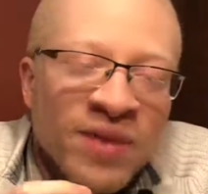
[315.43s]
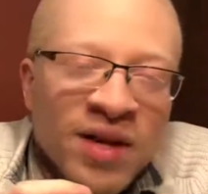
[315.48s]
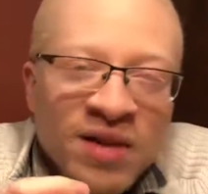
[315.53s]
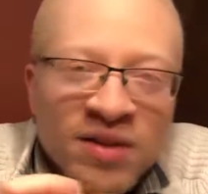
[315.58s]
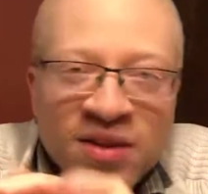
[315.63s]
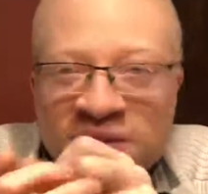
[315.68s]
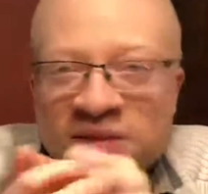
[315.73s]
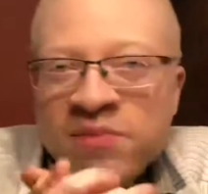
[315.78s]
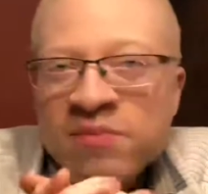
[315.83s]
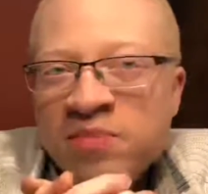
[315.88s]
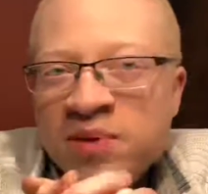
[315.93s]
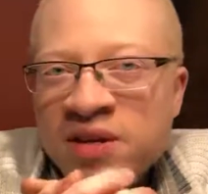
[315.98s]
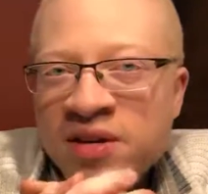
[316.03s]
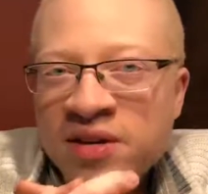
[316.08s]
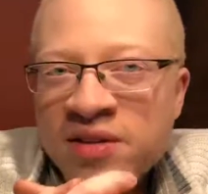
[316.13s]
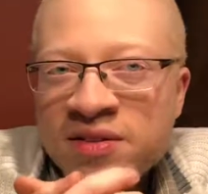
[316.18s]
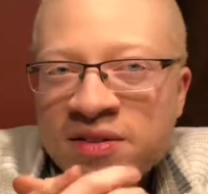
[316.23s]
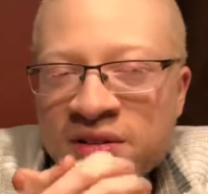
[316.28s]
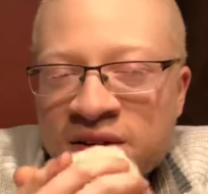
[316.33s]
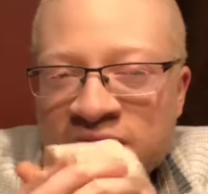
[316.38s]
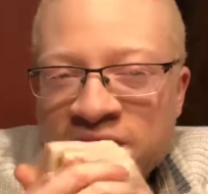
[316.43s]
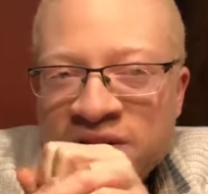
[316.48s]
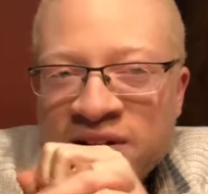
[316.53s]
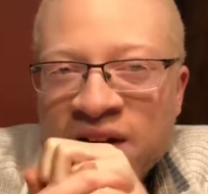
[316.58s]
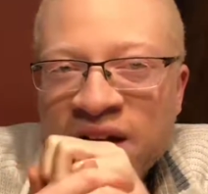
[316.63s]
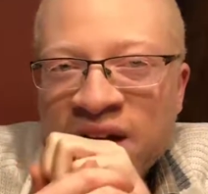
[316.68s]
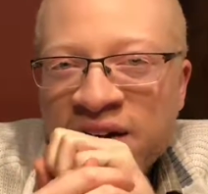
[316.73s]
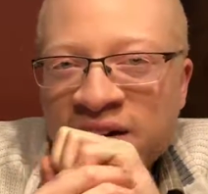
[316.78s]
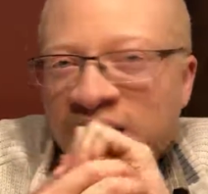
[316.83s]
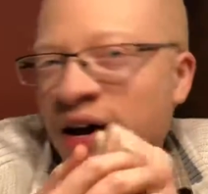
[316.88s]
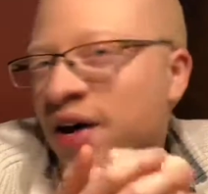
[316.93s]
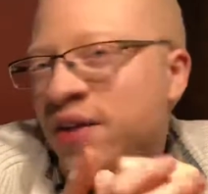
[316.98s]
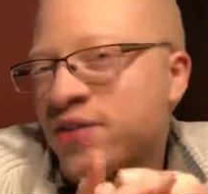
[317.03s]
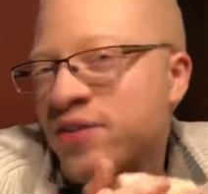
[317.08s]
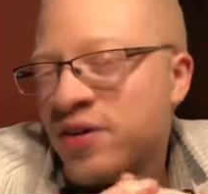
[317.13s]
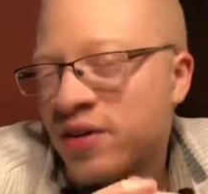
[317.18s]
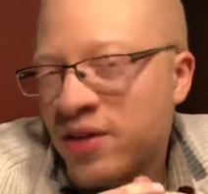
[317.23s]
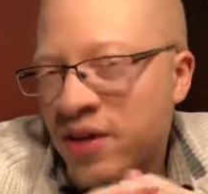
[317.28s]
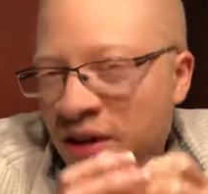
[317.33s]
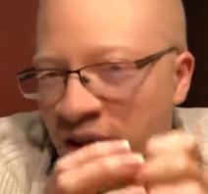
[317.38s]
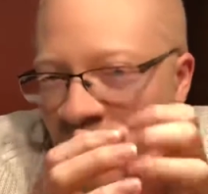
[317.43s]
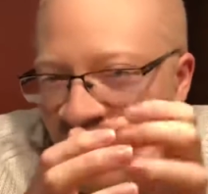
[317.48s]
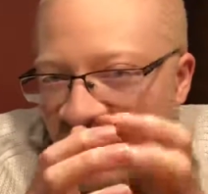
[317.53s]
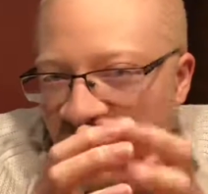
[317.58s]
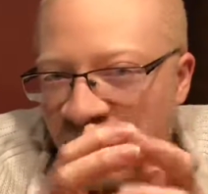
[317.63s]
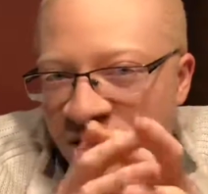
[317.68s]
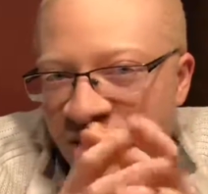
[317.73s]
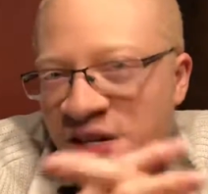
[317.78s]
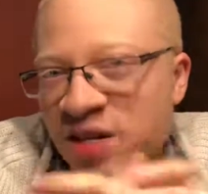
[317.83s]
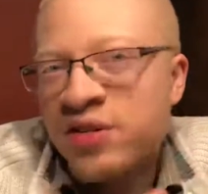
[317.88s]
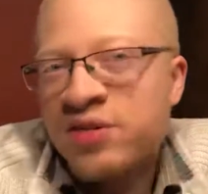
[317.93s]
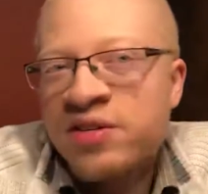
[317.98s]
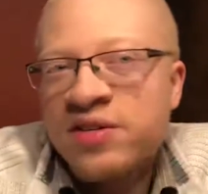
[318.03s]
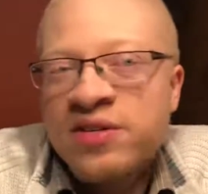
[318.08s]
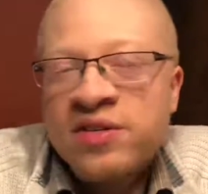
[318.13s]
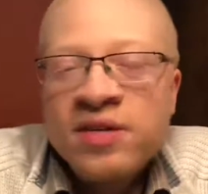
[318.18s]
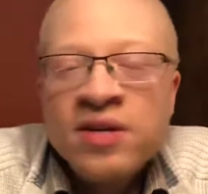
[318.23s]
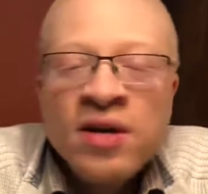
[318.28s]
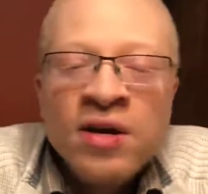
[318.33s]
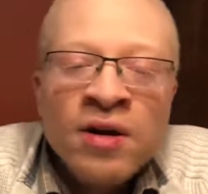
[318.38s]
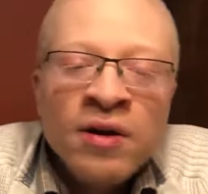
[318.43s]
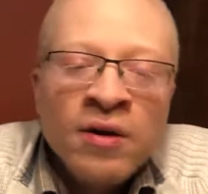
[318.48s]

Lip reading: And this impedance is not constant. It actually changes.